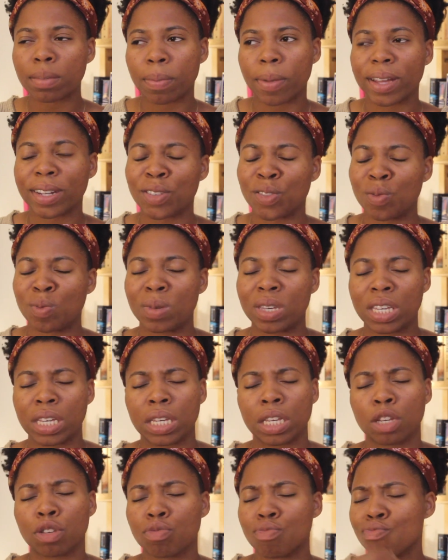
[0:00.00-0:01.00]
but to
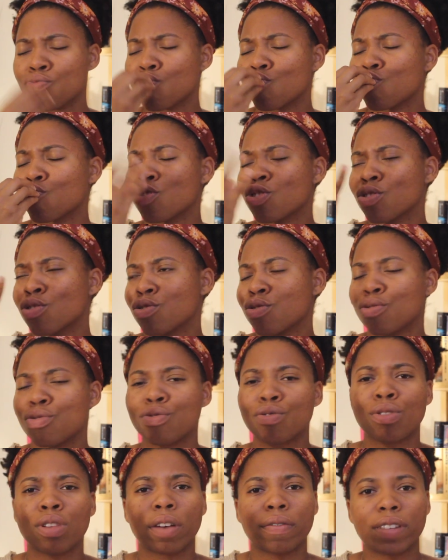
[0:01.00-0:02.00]
me,
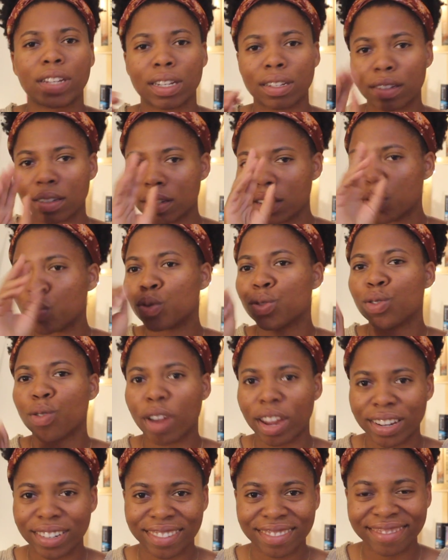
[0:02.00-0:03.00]
loved it. It was
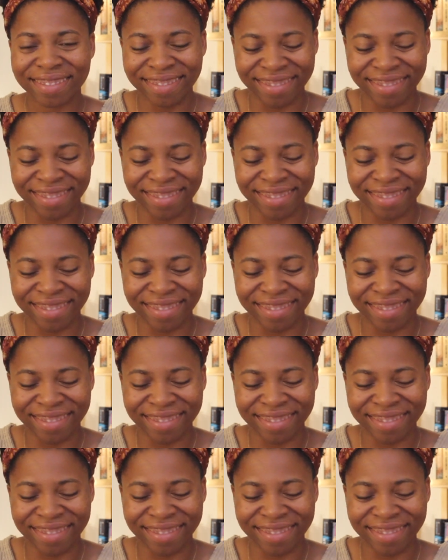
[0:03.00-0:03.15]
great.